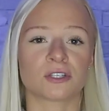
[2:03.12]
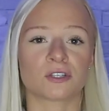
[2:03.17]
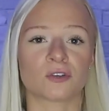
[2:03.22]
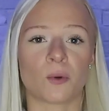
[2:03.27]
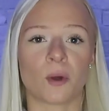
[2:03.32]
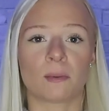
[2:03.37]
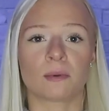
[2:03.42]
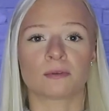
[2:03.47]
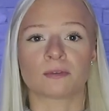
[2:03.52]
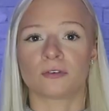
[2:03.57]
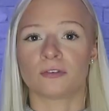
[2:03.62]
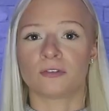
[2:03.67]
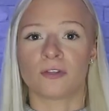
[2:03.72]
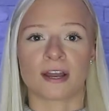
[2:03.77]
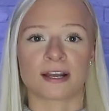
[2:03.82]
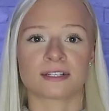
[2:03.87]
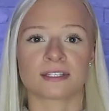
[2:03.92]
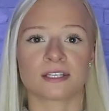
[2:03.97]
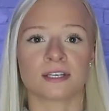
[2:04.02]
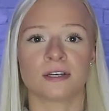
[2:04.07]
So I would
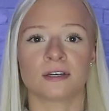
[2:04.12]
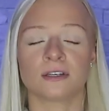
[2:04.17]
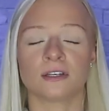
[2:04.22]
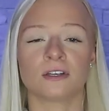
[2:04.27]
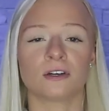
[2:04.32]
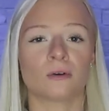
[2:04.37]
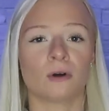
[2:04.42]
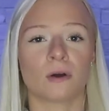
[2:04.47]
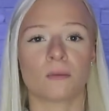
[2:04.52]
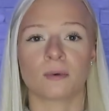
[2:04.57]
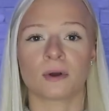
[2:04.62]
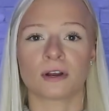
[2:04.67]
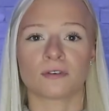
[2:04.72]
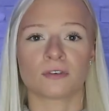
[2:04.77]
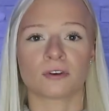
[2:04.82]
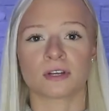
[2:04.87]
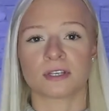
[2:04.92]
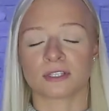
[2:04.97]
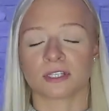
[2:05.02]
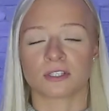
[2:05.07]
reflect, on
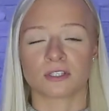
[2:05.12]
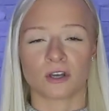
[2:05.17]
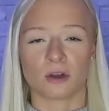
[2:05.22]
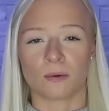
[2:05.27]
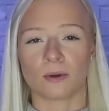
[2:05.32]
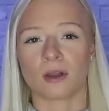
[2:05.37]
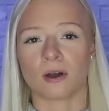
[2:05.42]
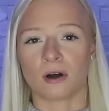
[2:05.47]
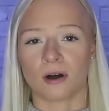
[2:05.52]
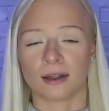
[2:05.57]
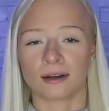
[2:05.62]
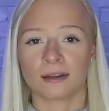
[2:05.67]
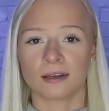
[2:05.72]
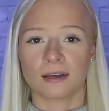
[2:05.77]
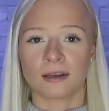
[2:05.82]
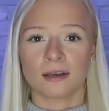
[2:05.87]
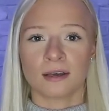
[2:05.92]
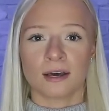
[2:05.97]
whatever it is that's going on.